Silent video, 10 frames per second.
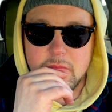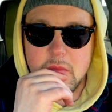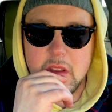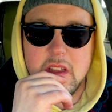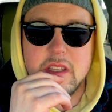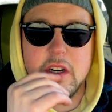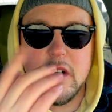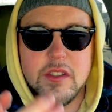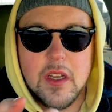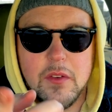consider
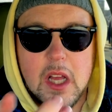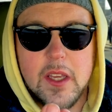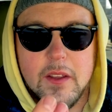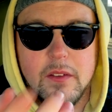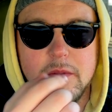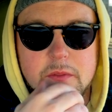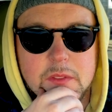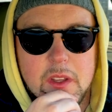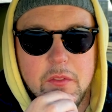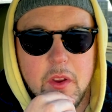yourself lucky
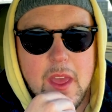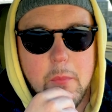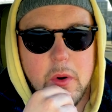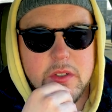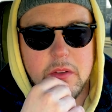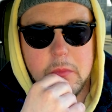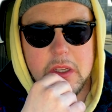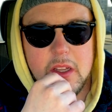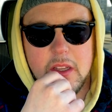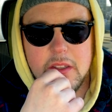if you're that person,
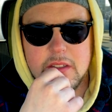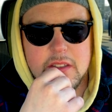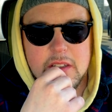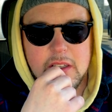because